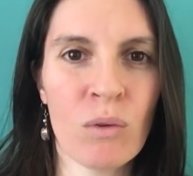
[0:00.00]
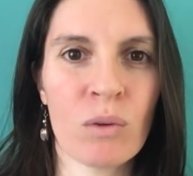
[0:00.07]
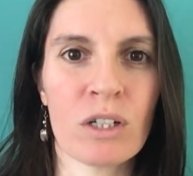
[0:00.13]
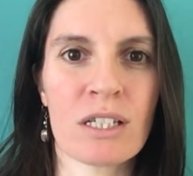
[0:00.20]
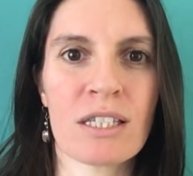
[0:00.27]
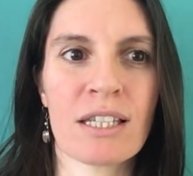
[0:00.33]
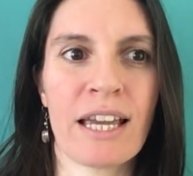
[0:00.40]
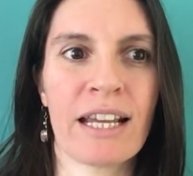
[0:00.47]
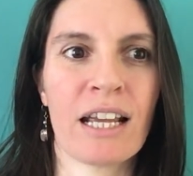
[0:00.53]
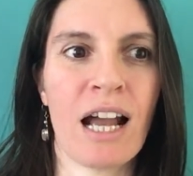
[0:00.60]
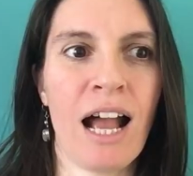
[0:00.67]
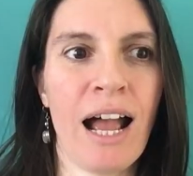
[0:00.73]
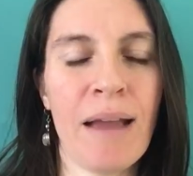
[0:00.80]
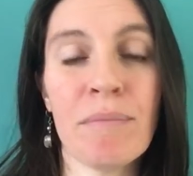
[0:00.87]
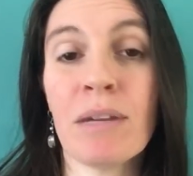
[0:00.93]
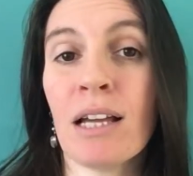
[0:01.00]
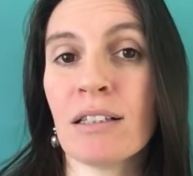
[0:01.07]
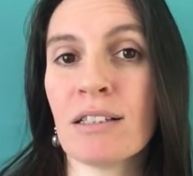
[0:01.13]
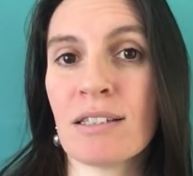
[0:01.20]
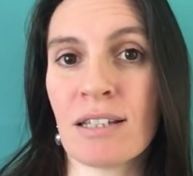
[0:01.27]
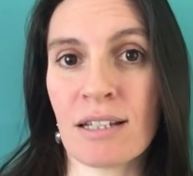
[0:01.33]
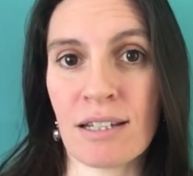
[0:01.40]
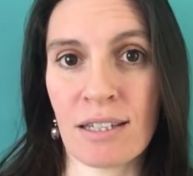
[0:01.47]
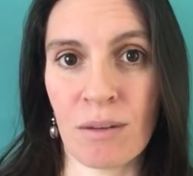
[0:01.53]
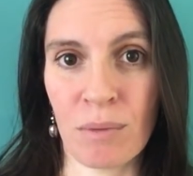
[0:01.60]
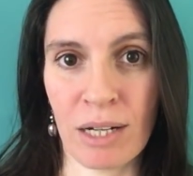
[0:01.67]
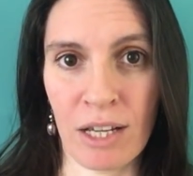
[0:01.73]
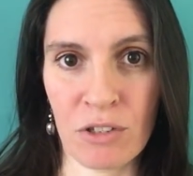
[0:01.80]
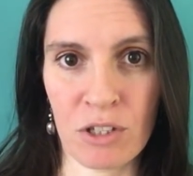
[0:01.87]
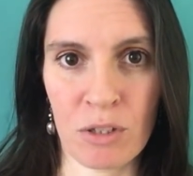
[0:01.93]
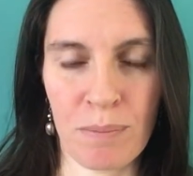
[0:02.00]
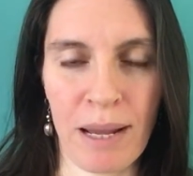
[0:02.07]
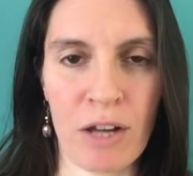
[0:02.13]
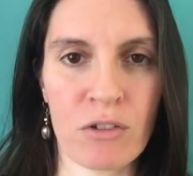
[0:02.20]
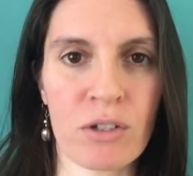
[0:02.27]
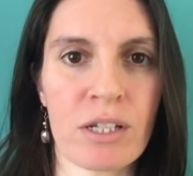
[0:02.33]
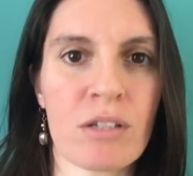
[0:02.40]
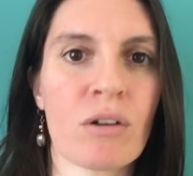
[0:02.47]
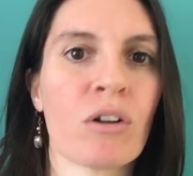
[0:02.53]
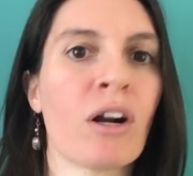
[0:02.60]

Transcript: where it's like, I'm not listening to someone else's boundaries,